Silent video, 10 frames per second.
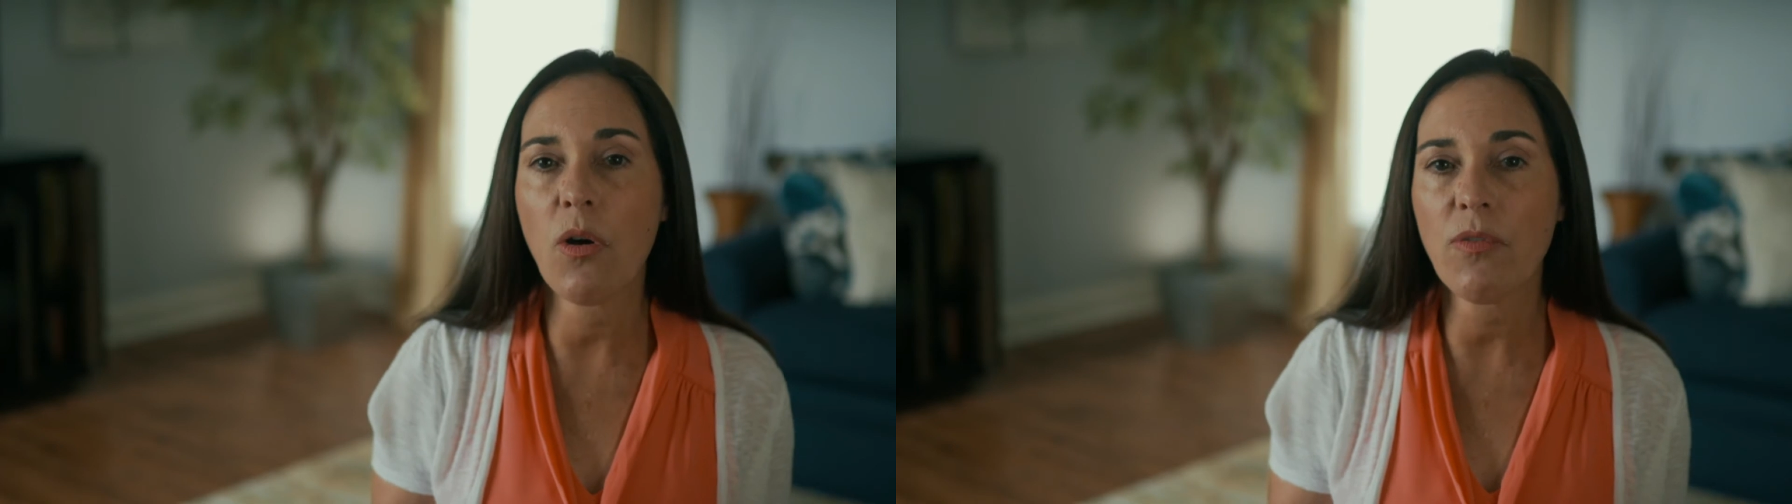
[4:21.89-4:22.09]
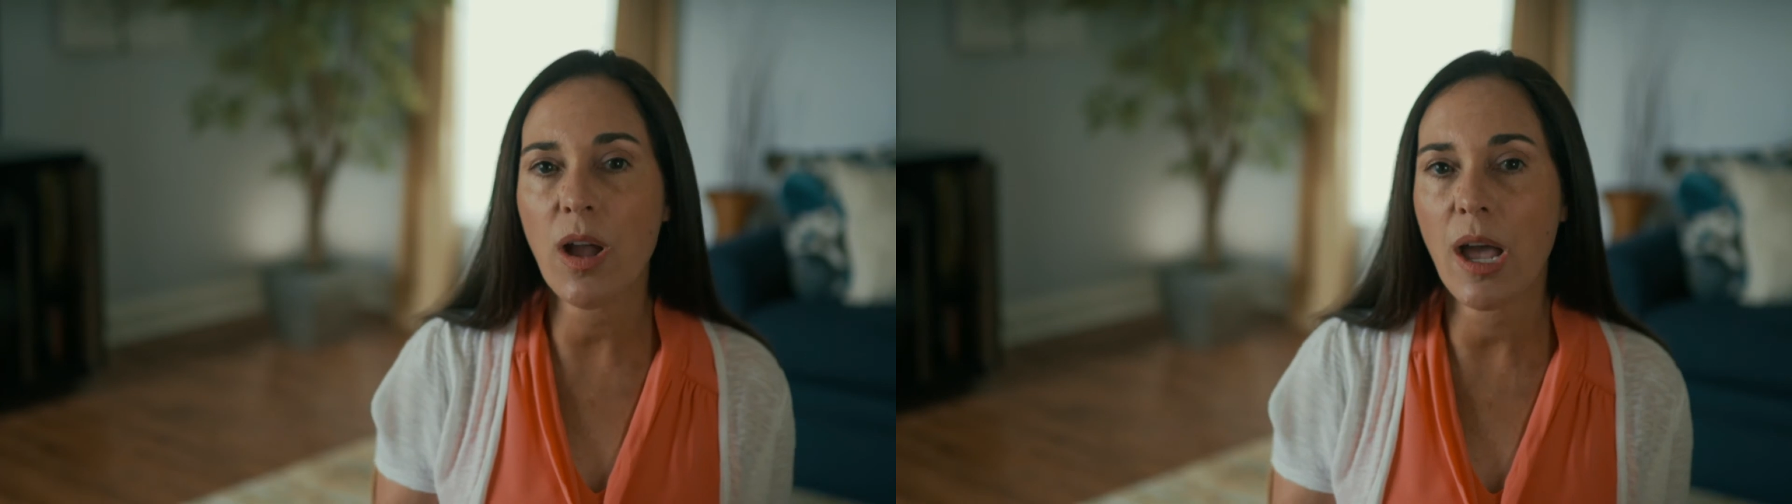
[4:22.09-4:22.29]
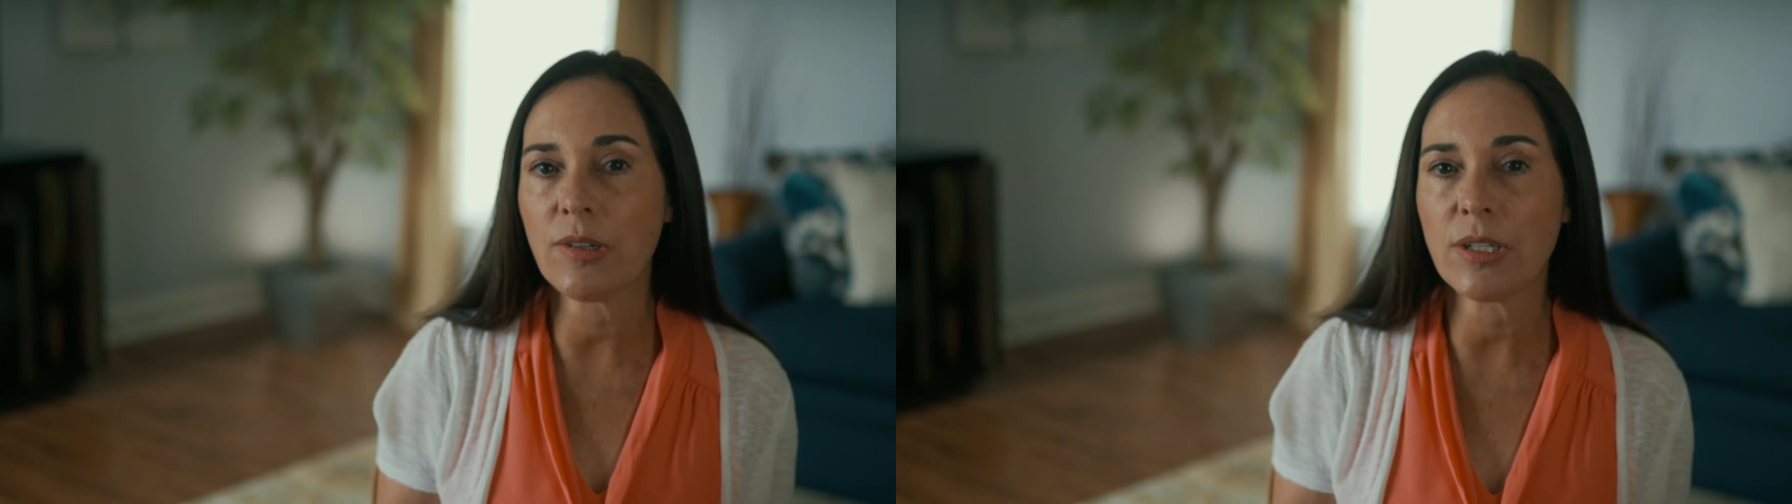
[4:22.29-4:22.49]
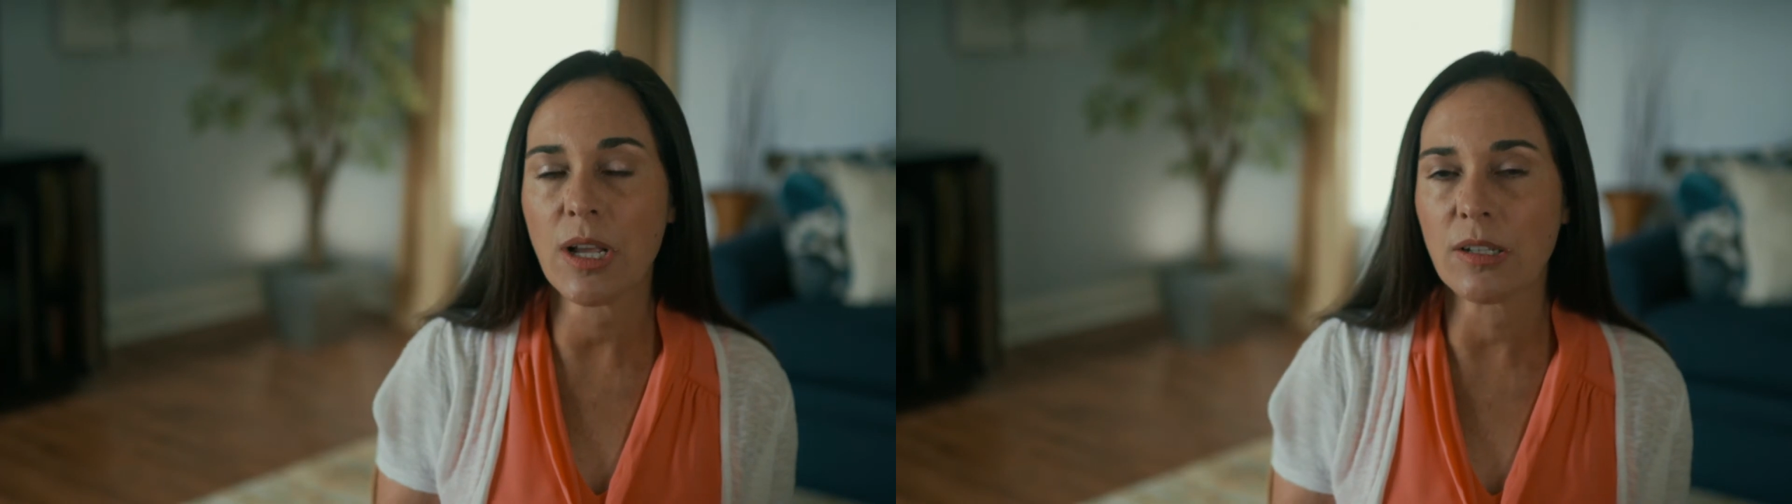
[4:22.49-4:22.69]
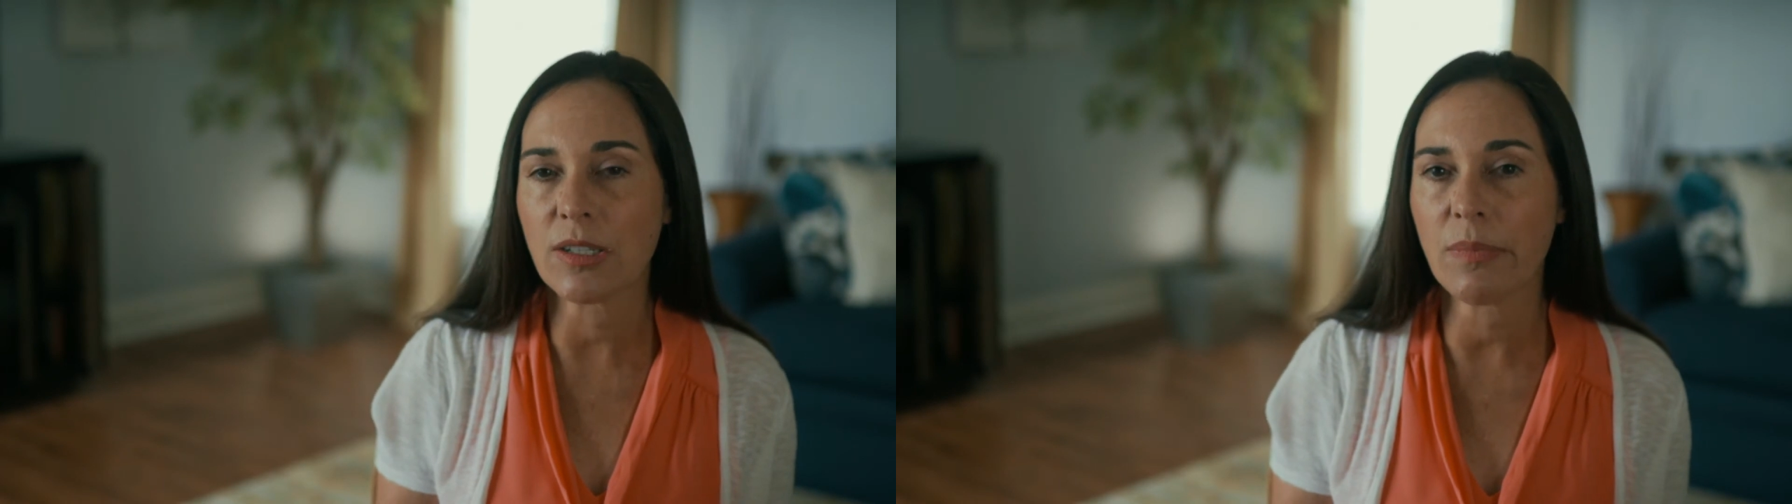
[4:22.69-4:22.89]
over
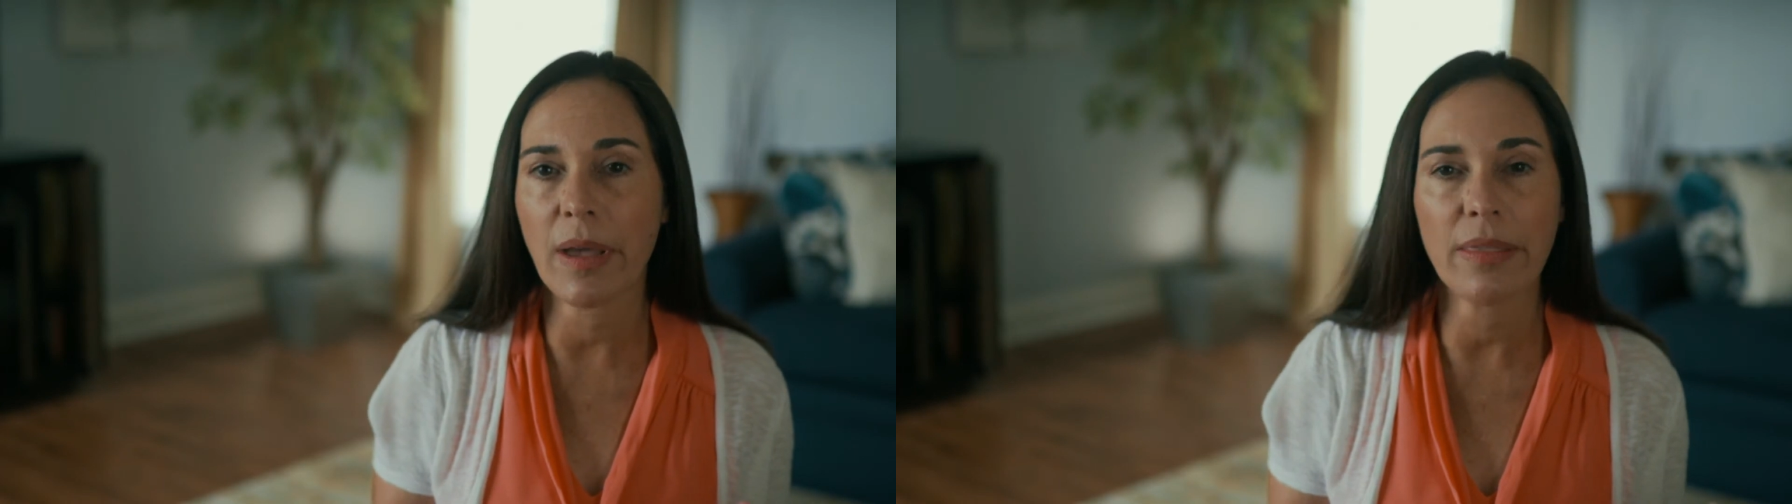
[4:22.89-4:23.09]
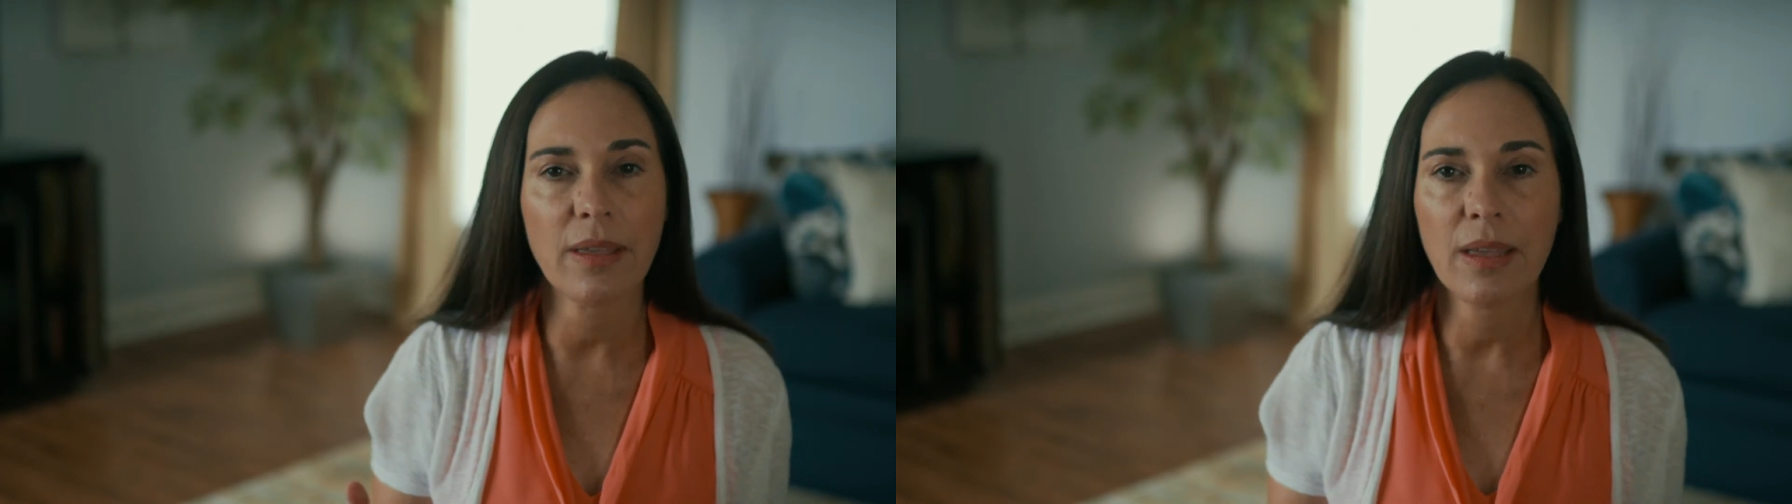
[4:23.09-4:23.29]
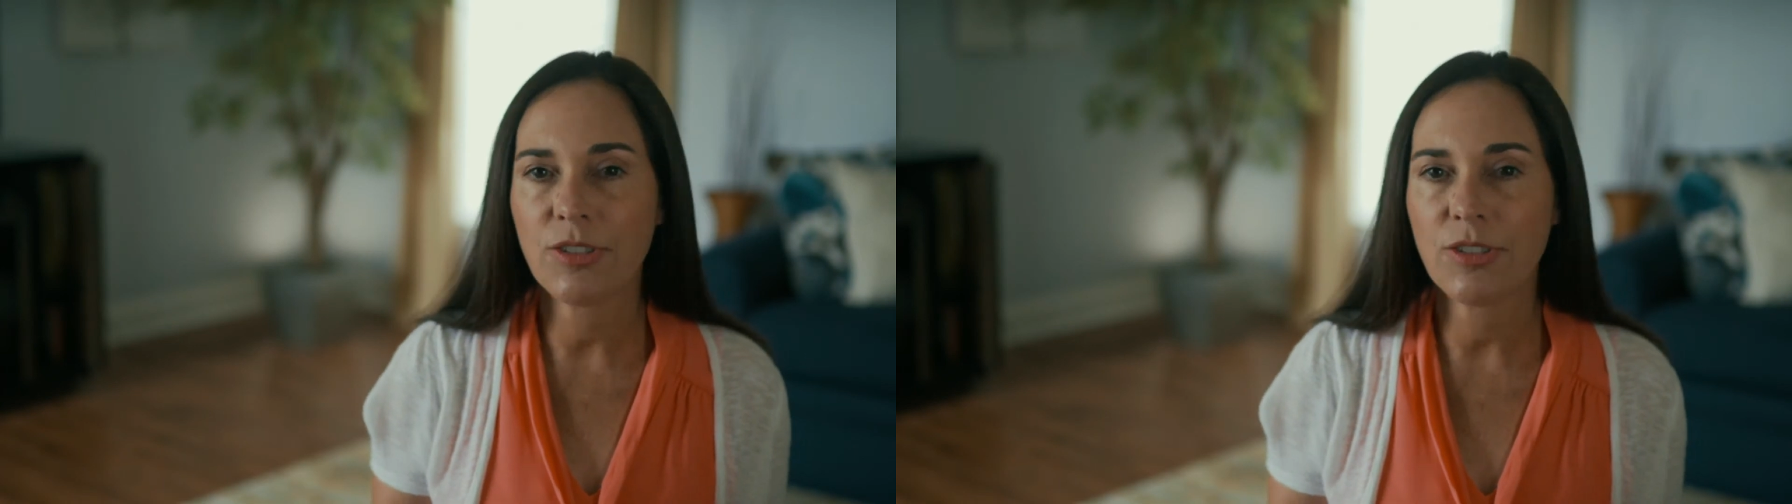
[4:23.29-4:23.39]
$100 a month,